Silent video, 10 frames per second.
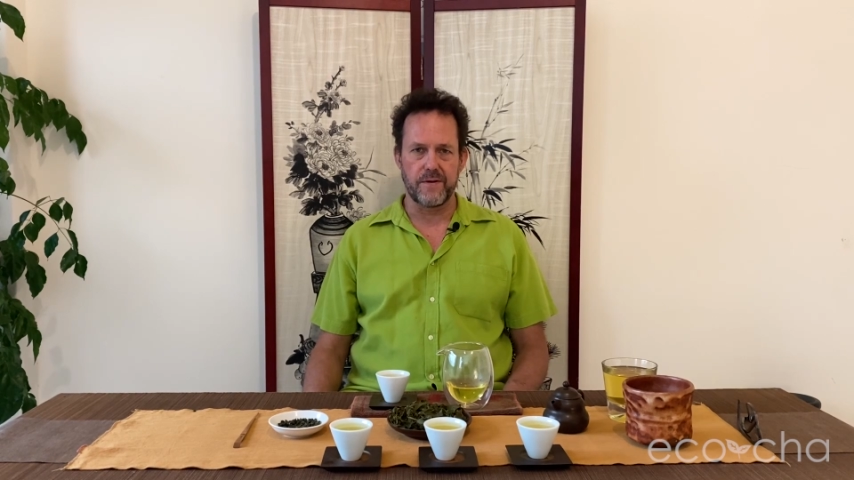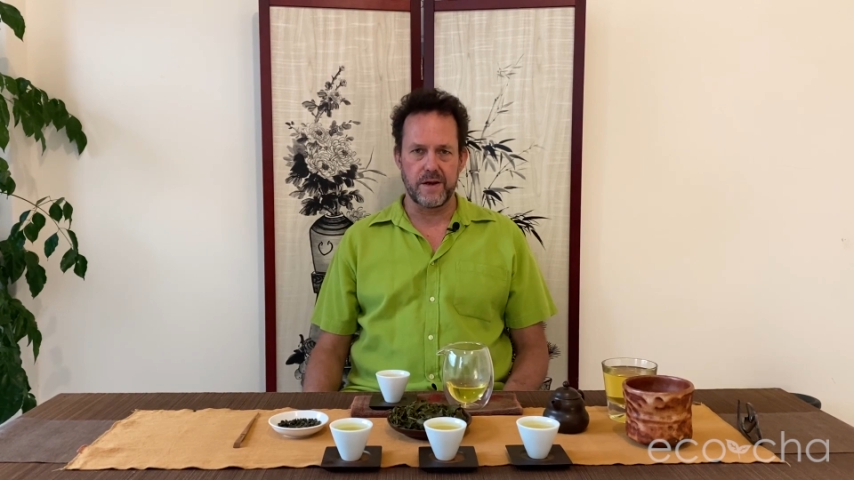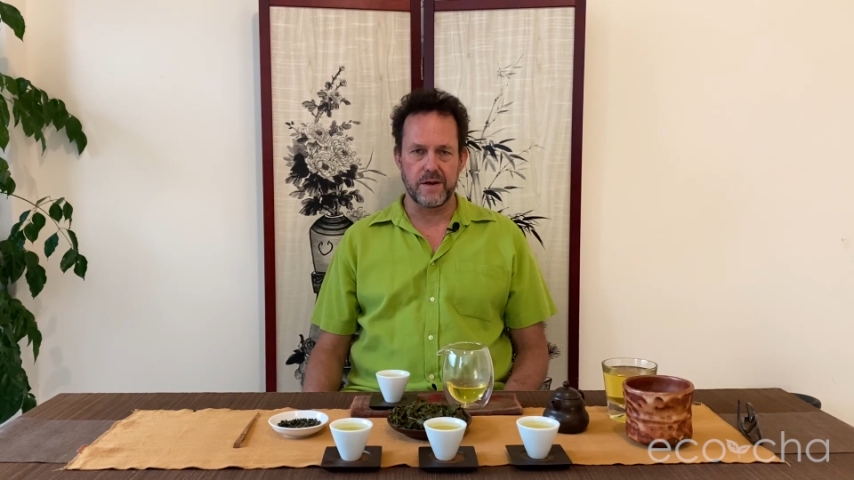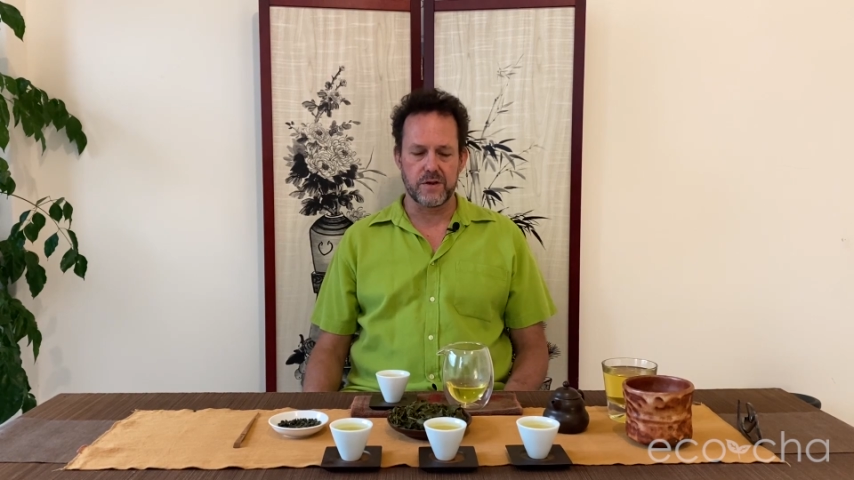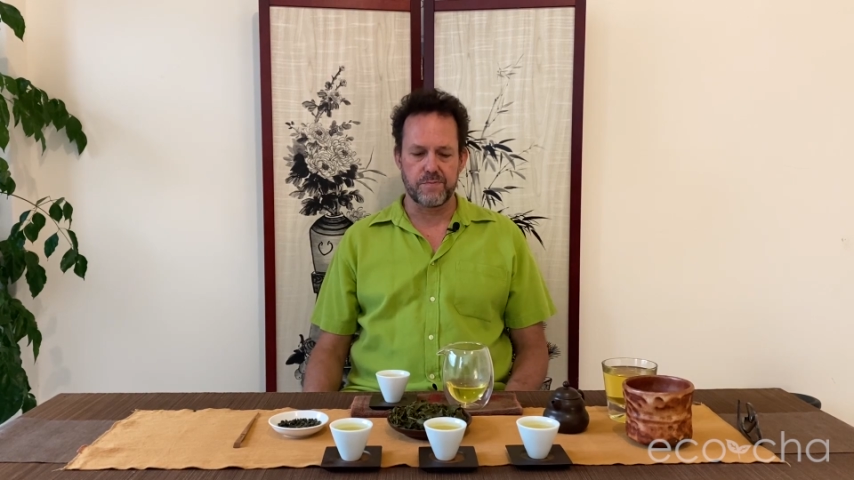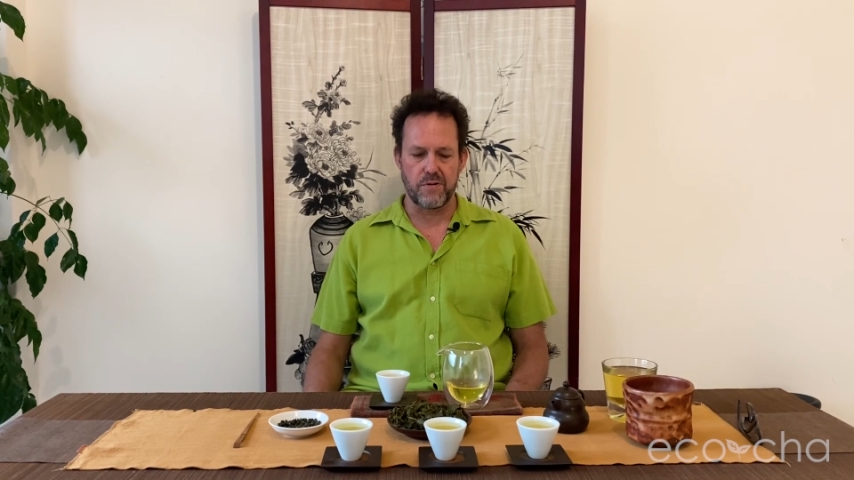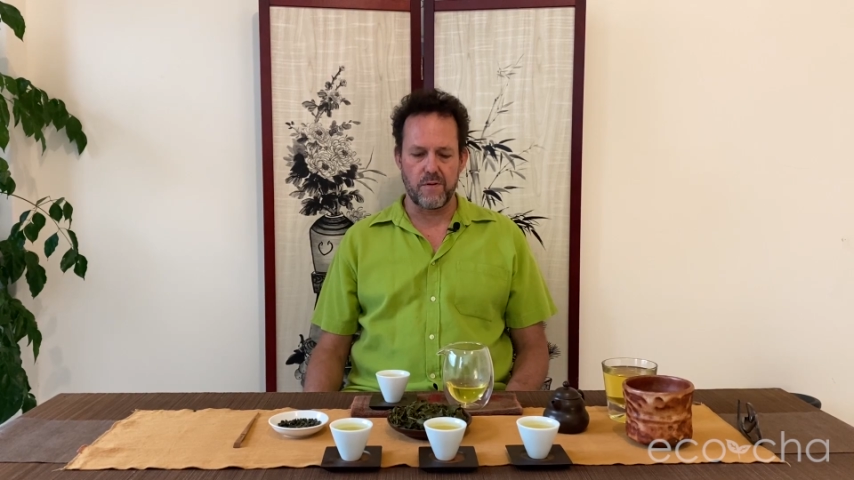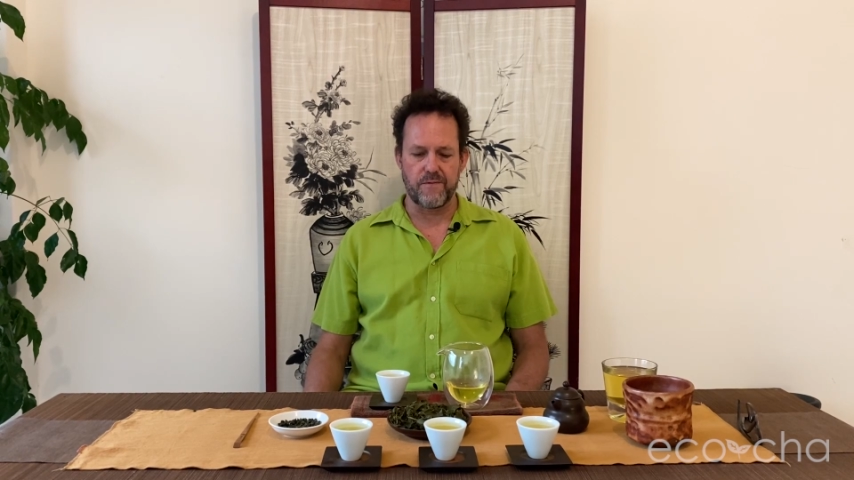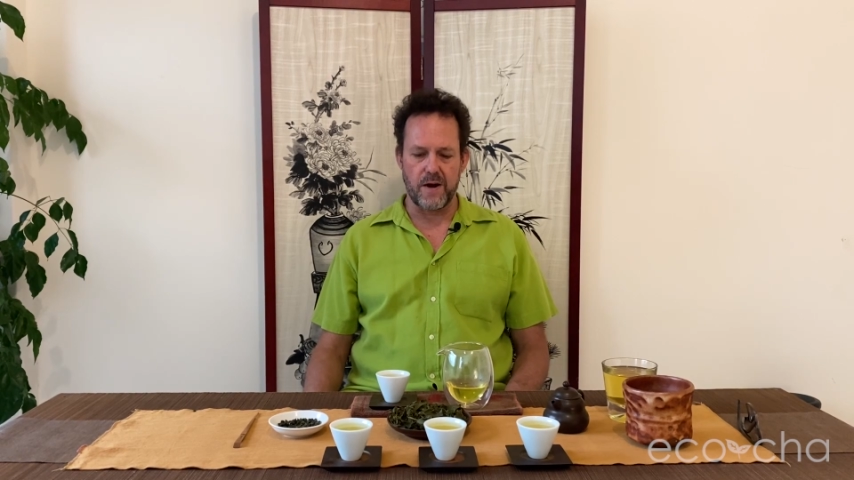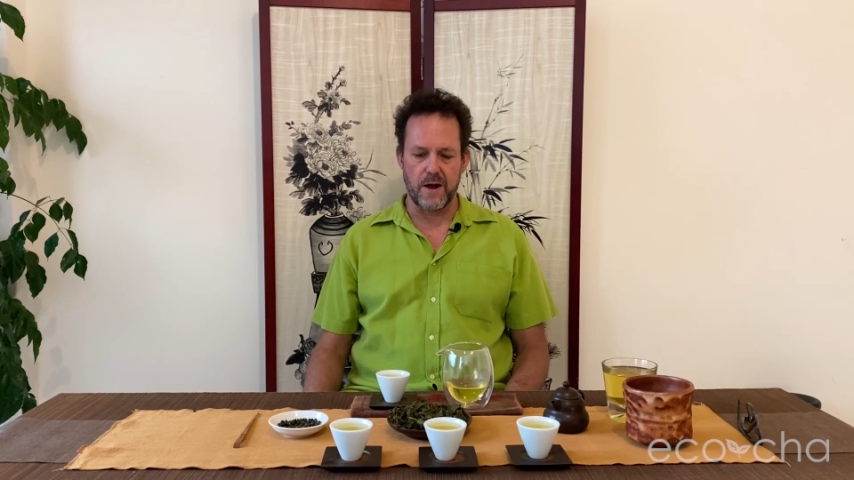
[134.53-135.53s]
in its
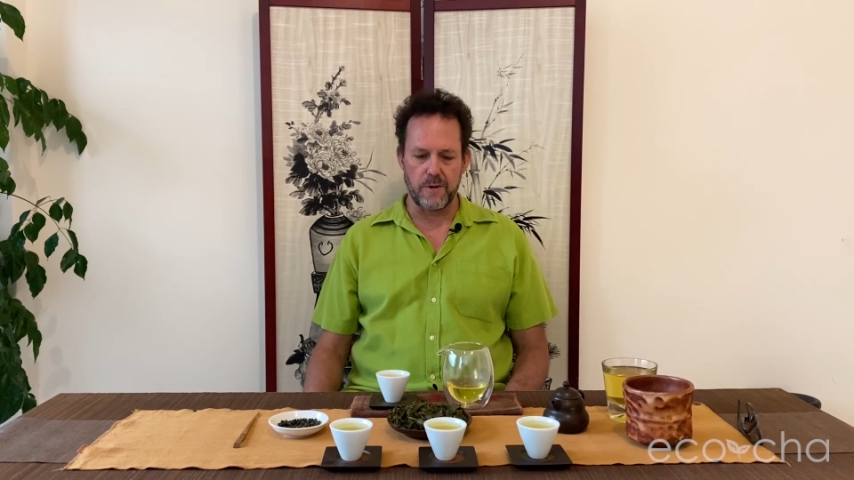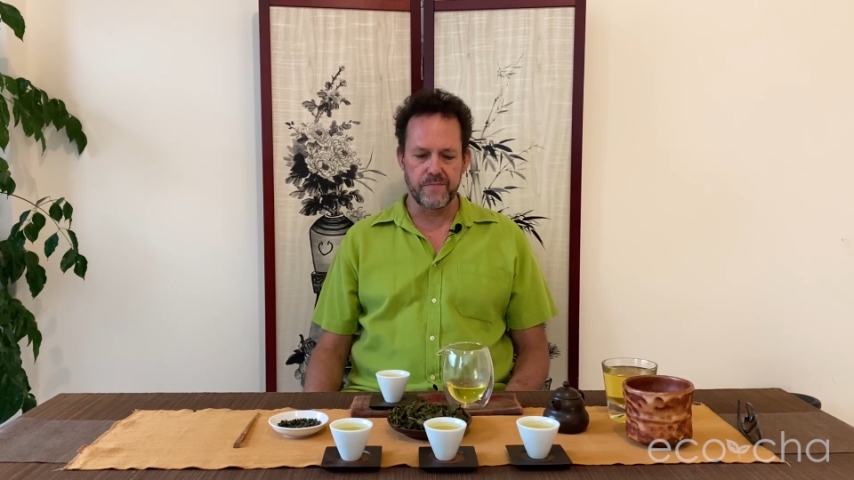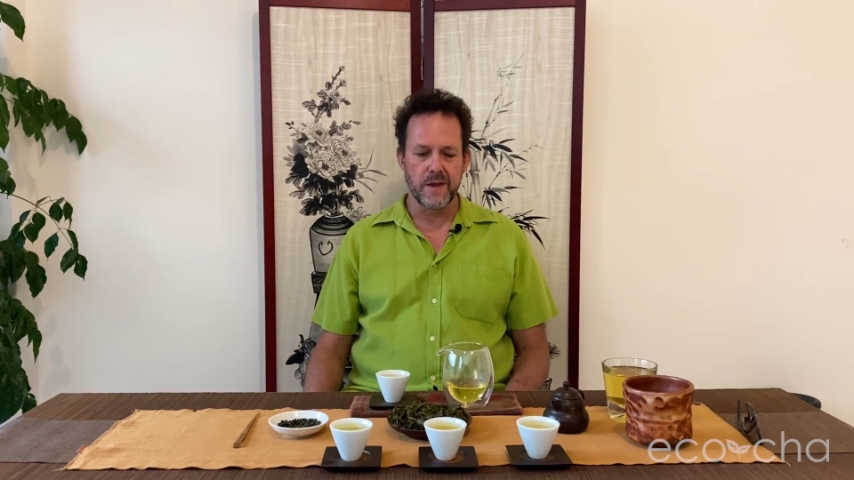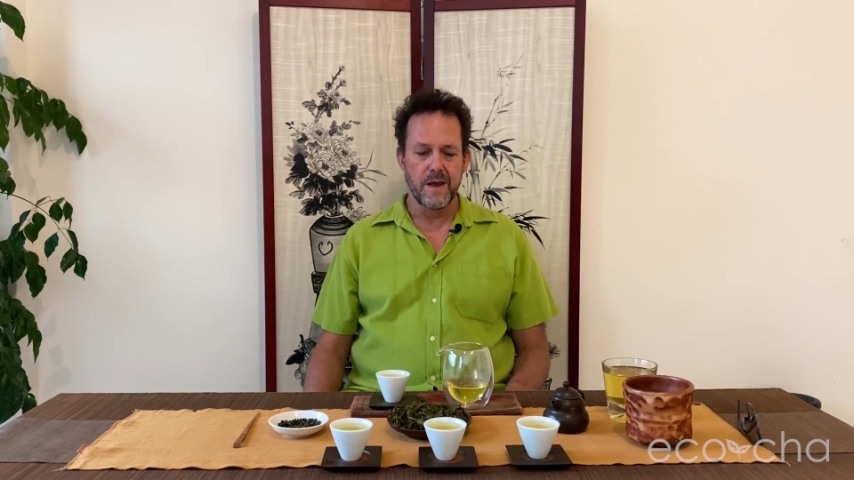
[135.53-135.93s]
profile.